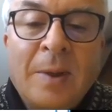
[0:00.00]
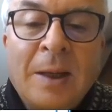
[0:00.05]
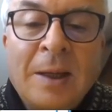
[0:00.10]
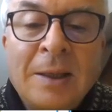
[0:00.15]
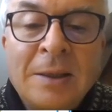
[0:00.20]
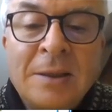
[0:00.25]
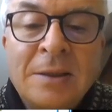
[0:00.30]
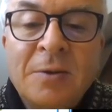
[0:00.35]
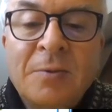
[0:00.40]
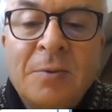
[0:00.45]

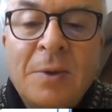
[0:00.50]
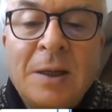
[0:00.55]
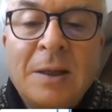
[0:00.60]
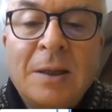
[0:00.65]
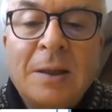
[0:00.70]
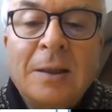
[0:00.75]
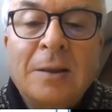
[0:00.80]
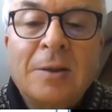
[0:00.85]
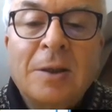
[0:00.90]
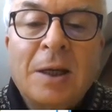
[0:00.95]
is the
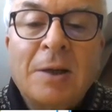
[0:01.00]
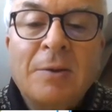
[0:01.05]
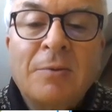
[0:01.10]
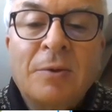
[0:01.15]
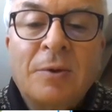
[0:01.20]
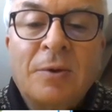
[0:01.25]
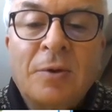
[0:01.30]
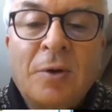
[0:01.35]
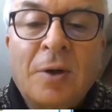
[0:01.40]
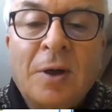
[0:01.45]
one that I
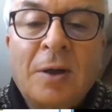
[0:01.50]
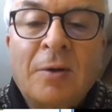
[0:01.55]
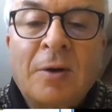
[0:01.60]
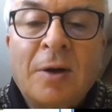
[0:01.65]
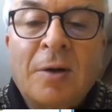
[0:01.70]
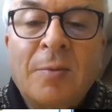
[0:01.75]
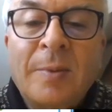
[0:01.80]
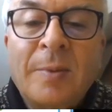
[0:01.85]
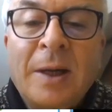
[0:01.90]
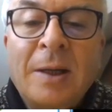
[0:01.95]
would
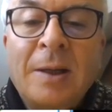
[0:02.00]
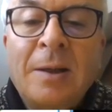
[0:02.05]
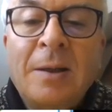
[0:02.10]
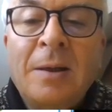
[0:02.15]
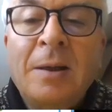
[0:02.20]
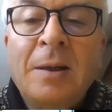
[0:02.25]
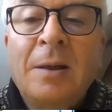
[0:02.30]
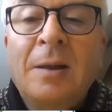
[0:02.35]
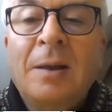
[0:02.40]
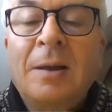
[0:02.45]

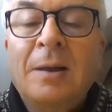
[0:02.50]
recommend.